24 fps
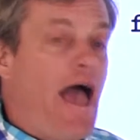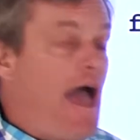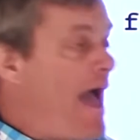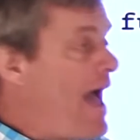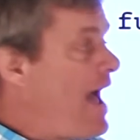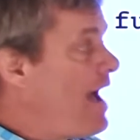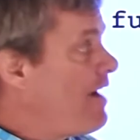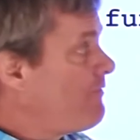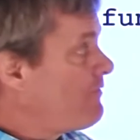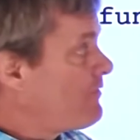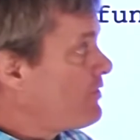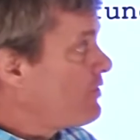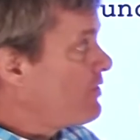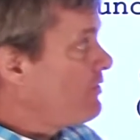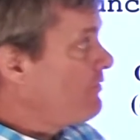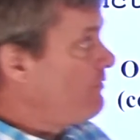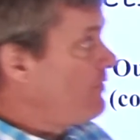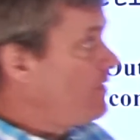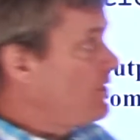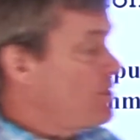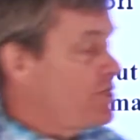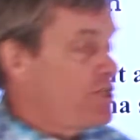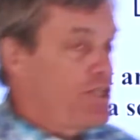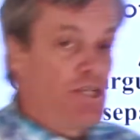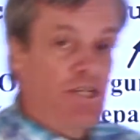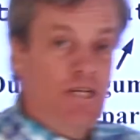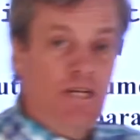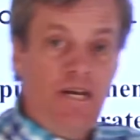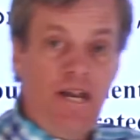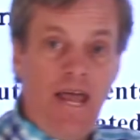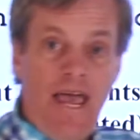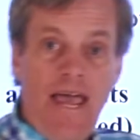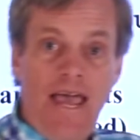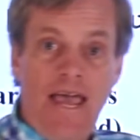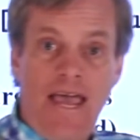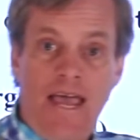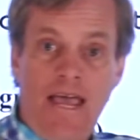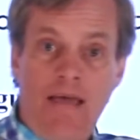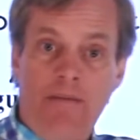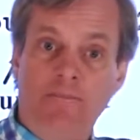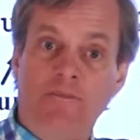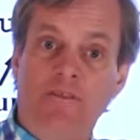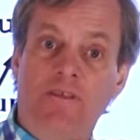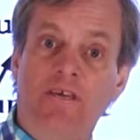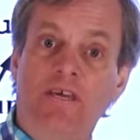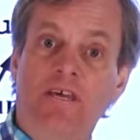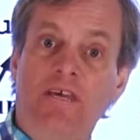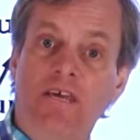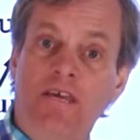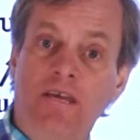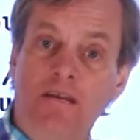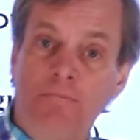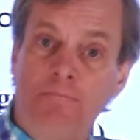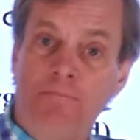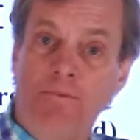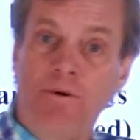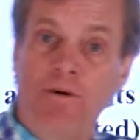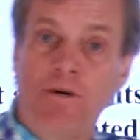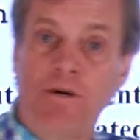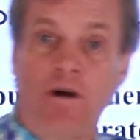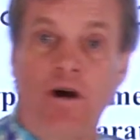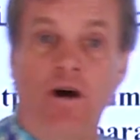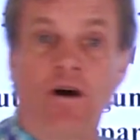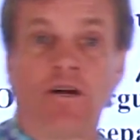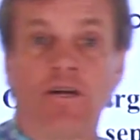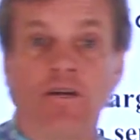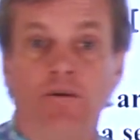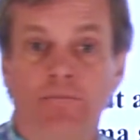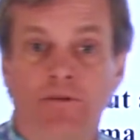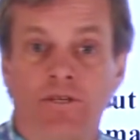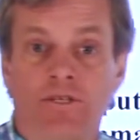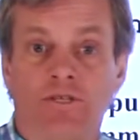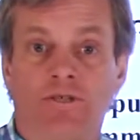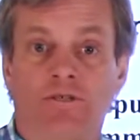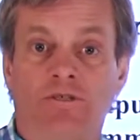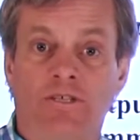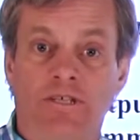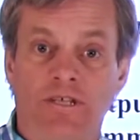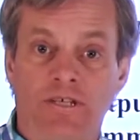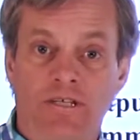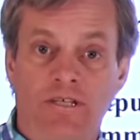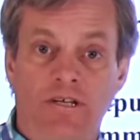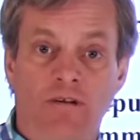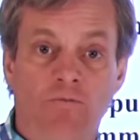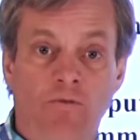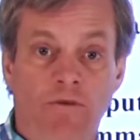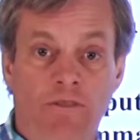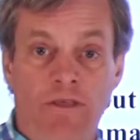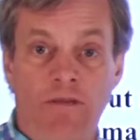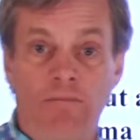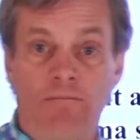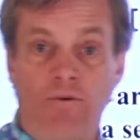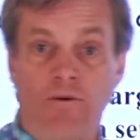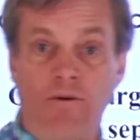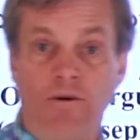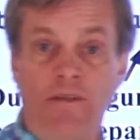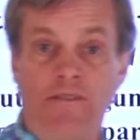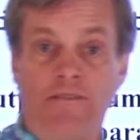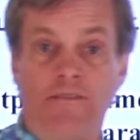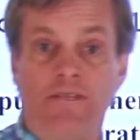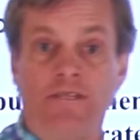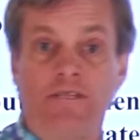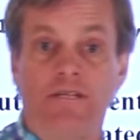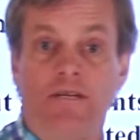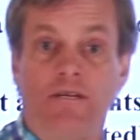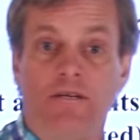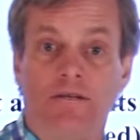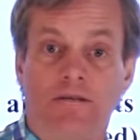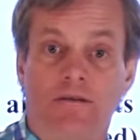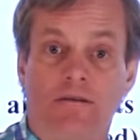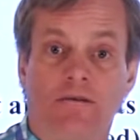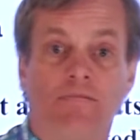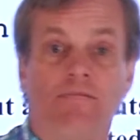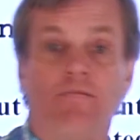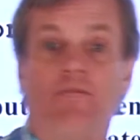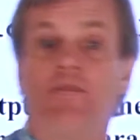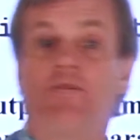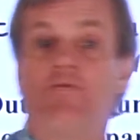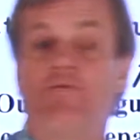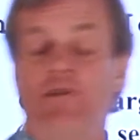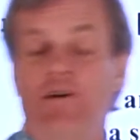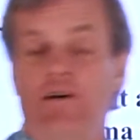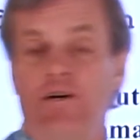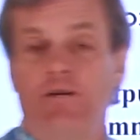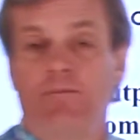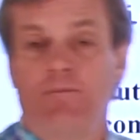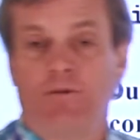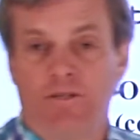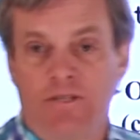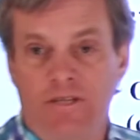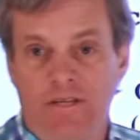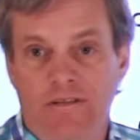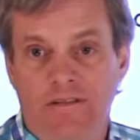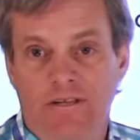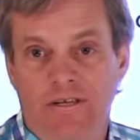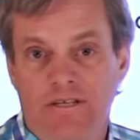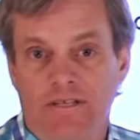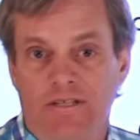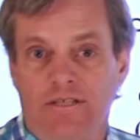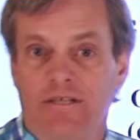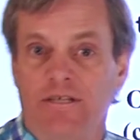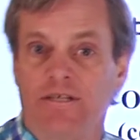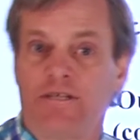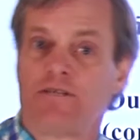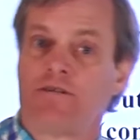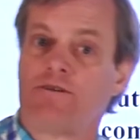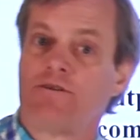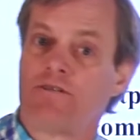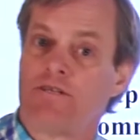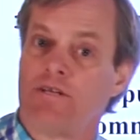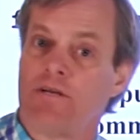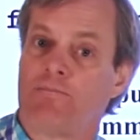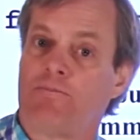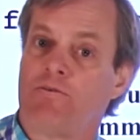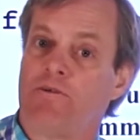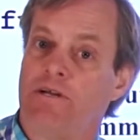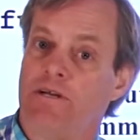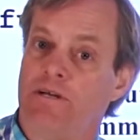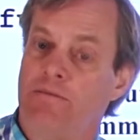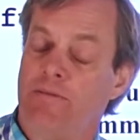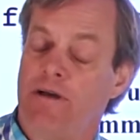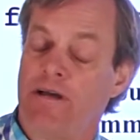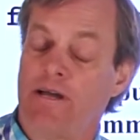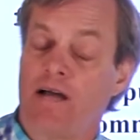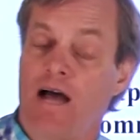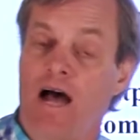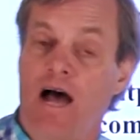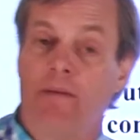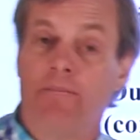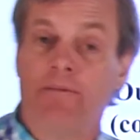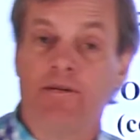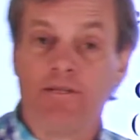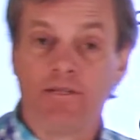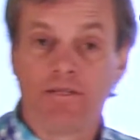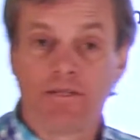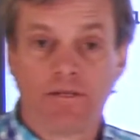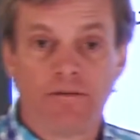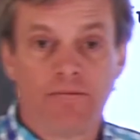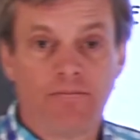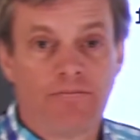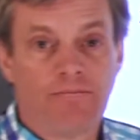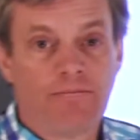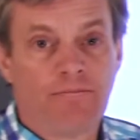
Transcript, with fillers: After the function name, the input arguments are listed within parentheses. The variables in this list are separated by commas.